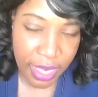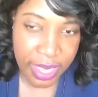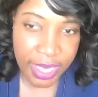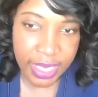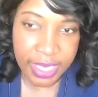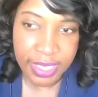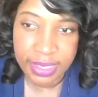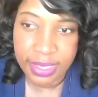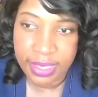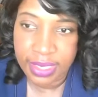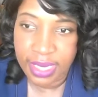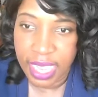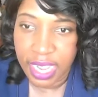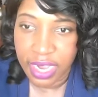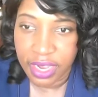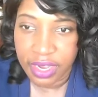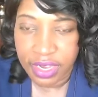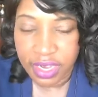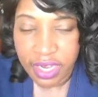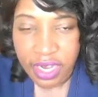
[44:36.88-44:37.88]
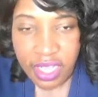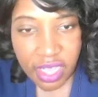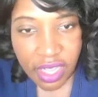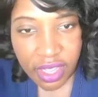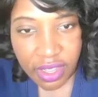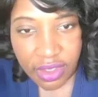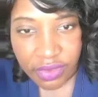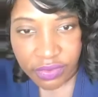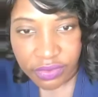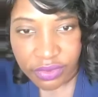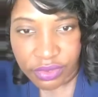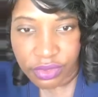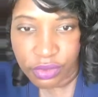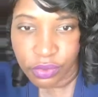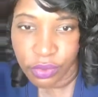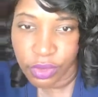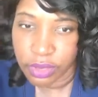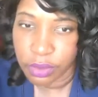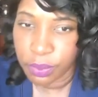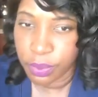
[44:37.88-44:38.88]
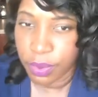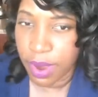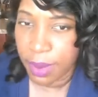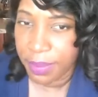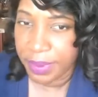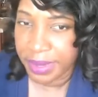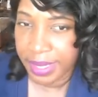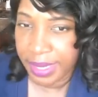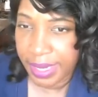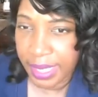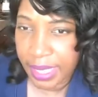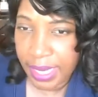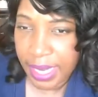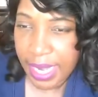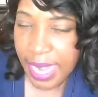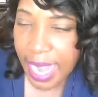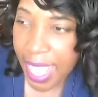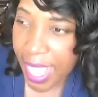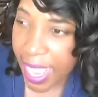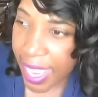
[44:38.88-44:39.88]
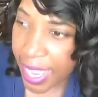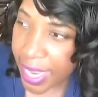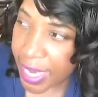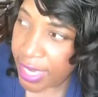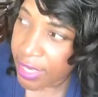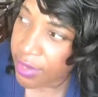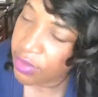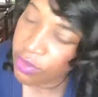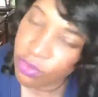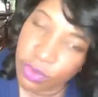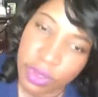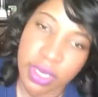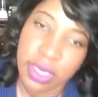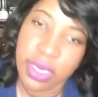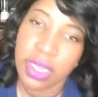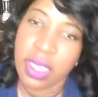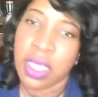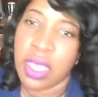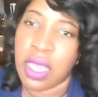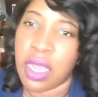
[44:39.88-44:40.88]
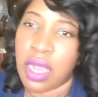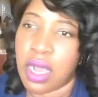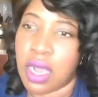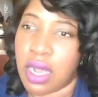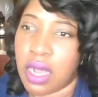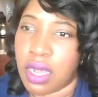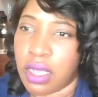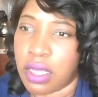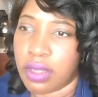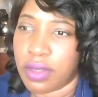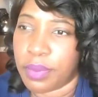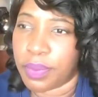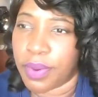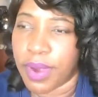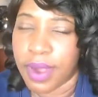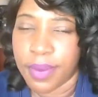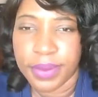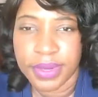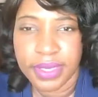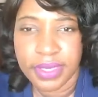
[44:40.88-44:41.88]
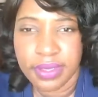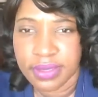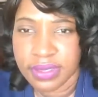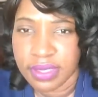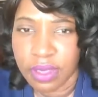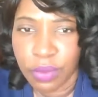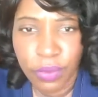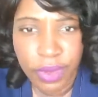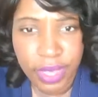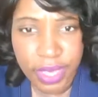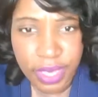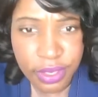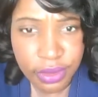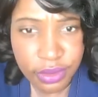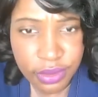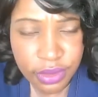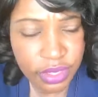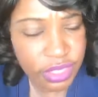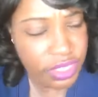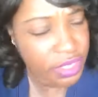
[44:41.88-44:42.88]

Is it not enough? Do you want the property in LA? Do you want the property somewhere else?